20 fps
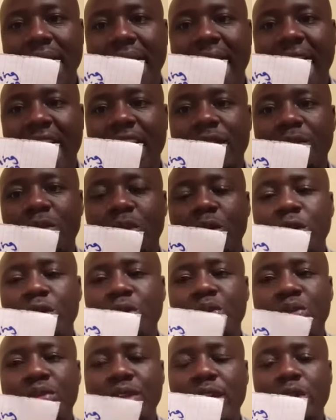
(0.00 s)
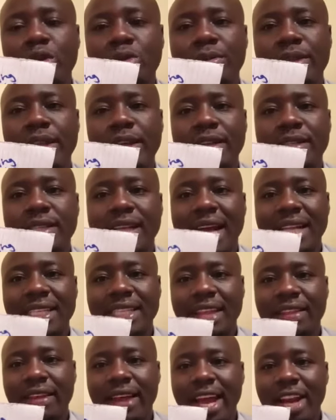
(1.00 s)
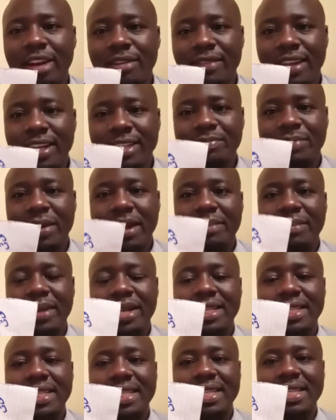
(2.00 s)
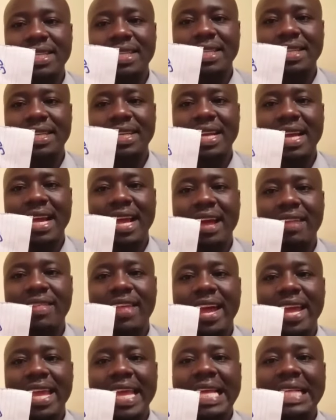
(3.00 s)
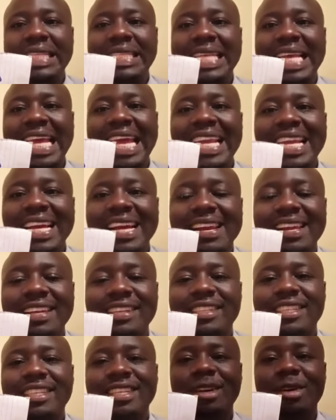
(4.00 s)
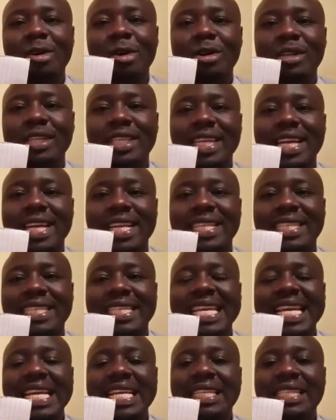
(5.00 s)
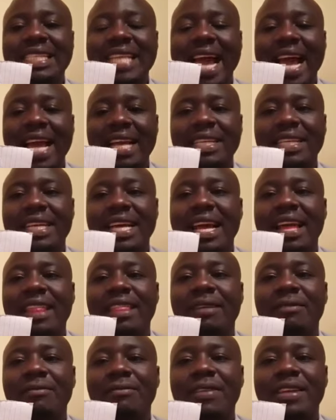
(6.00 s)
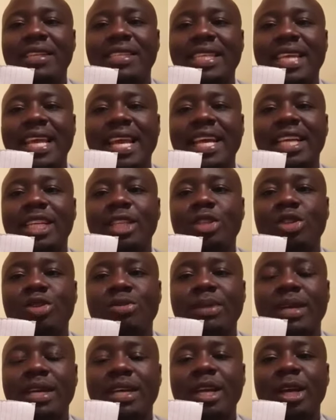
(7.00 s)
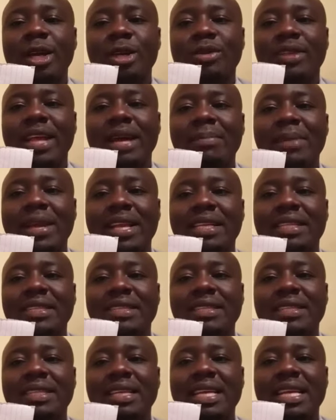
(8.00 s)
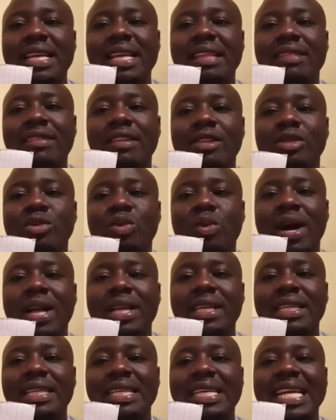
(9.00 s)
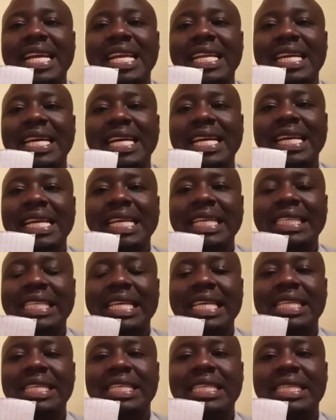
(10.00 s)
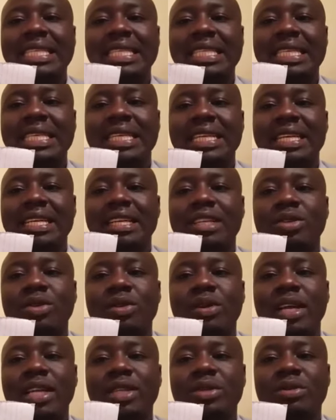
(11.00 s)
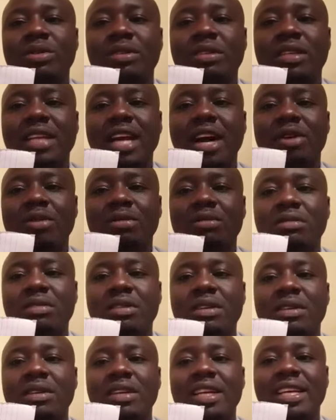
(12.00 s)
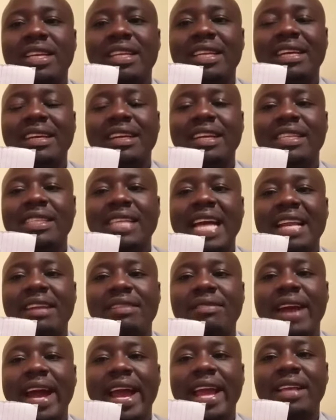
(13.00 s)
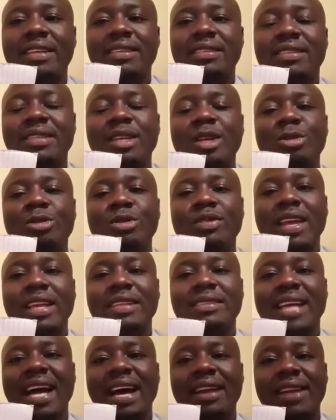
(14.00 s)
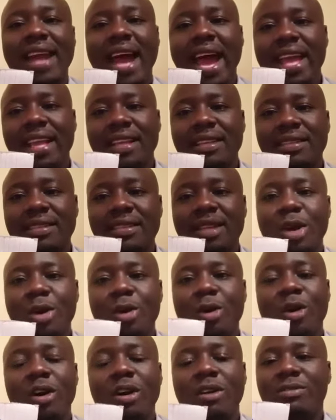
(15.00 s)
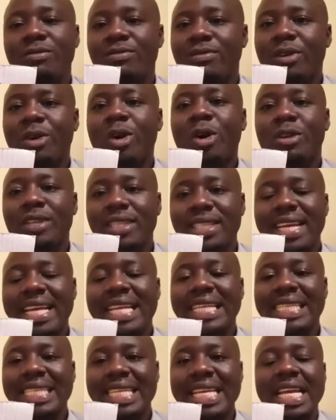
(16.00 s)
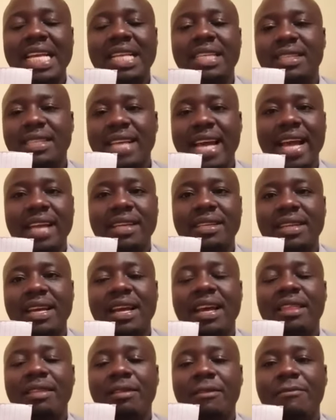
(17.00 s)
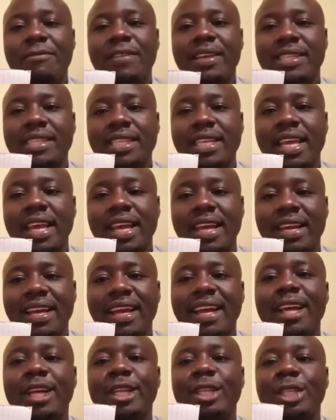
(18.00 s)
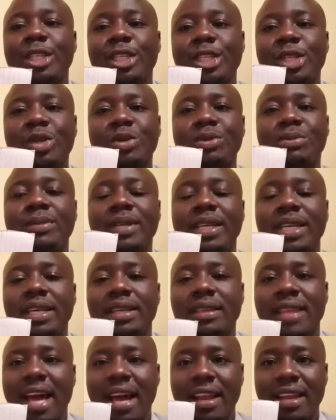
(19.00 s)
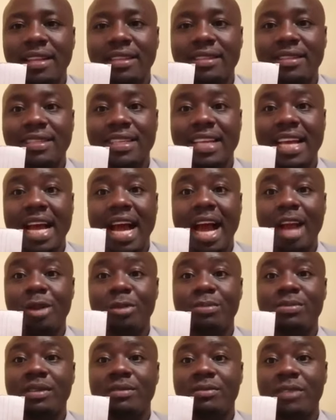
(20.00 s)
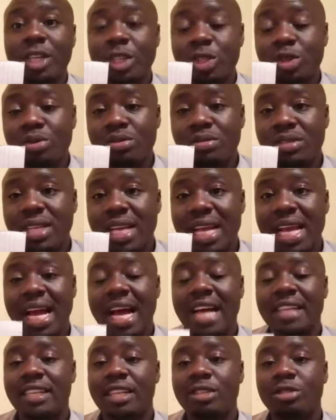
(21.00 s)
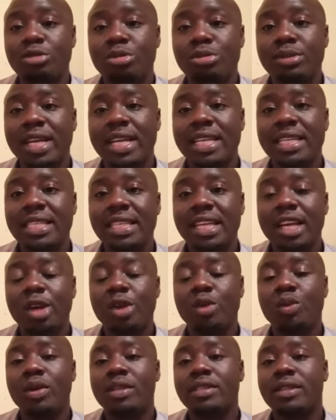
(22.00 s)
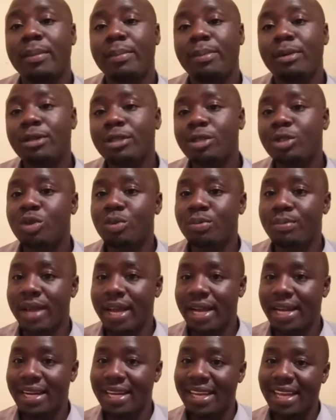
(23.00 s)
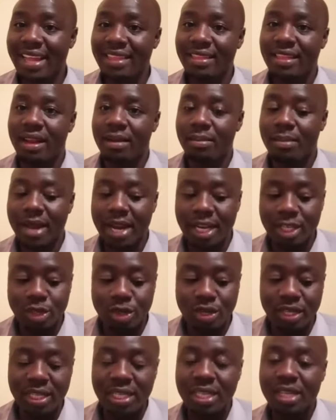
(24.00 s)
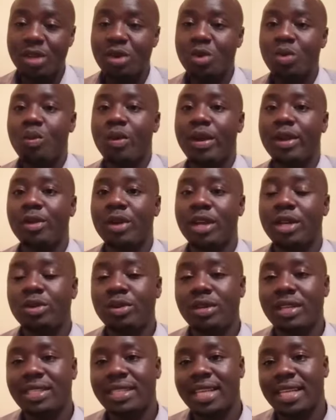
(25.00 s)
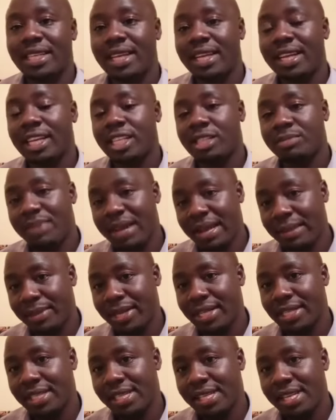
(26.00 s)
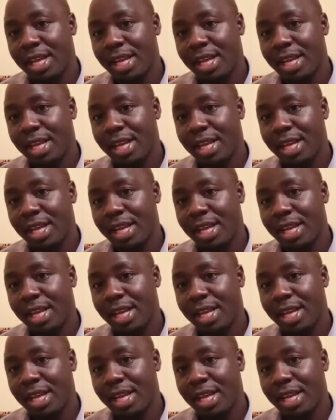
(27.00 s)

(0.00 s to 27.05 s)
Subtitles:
And what do you think will be the result at the end of the experiment? There is increased content inside the fish king tubing. So that means this one increases. So it will now increase and rise. So there is a rise of content inside the fish king tubing. That is an observation as a student you are supposed to make in the laboratory when you are doing such an experiment.